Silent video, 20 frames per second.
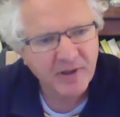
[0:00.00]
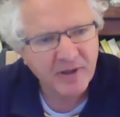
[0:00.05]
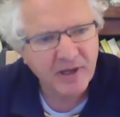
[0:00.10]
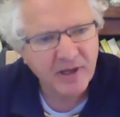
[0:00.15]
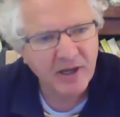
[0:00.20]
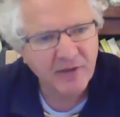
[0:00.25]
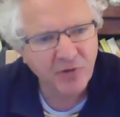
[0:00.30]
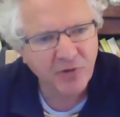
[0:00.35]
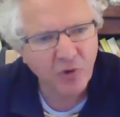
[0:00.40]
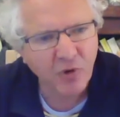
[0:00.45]

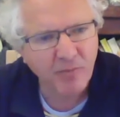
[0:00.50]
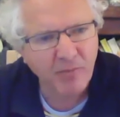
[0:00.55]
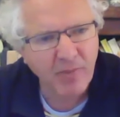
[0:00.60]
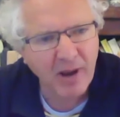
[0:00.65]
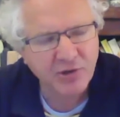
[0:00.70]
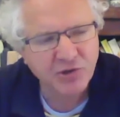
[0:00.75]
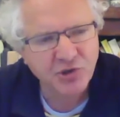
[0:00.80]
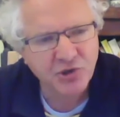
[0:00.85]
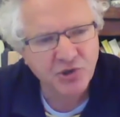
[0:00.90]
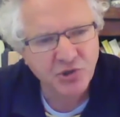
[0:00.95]
If you
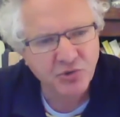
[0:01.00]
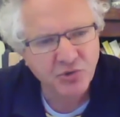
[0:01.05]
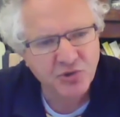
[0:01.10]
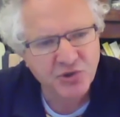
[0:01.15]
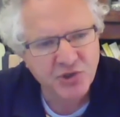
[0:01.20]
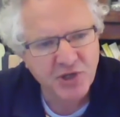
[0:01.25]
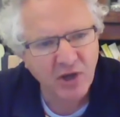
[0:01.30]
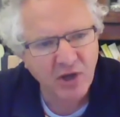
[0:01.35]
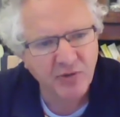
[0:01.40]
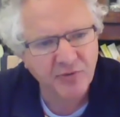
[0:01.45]
imagine
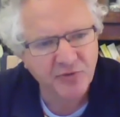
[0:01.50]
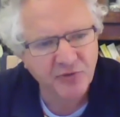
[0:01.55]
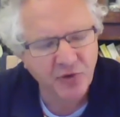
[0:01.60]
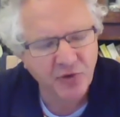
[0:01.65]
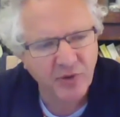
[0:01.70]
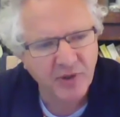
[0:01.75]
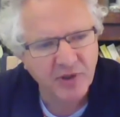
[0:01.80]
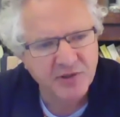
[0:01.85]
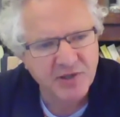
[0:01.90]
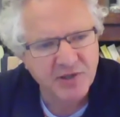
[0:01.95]
yourself
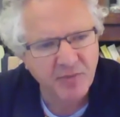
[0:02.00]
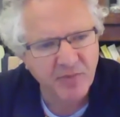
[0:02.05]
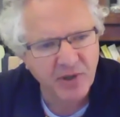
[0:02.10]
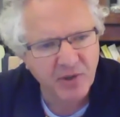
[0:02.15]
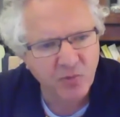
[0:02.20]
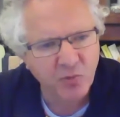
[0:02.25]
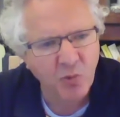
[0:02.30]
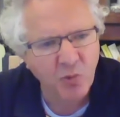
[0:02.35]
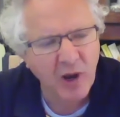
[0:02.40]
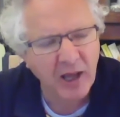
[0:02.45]
doing something
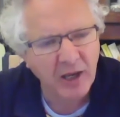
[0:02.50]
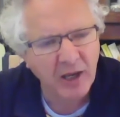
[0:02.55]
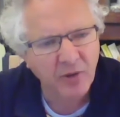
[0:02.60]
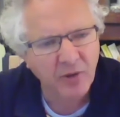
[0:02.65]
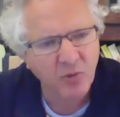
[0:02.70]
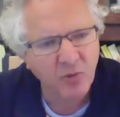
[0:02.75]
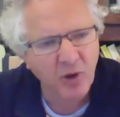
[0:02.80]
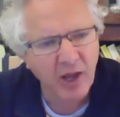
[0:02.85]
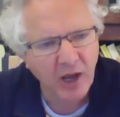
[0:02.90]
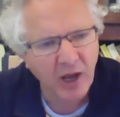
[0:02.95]
well, it
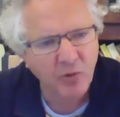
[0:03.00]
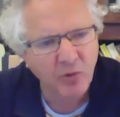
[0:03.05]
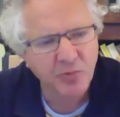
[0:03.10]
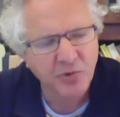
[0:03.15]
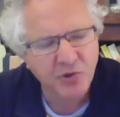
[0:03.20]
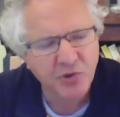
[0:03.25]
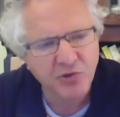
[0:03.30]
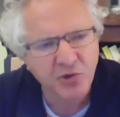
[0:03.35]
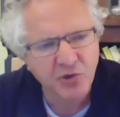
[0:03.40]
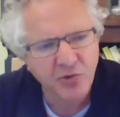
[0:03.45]
will help
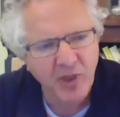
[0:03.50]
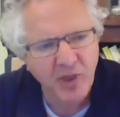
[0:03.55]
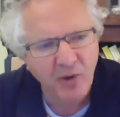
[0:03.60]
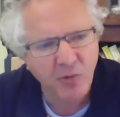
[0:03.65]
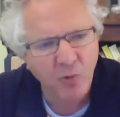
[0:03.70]
you do that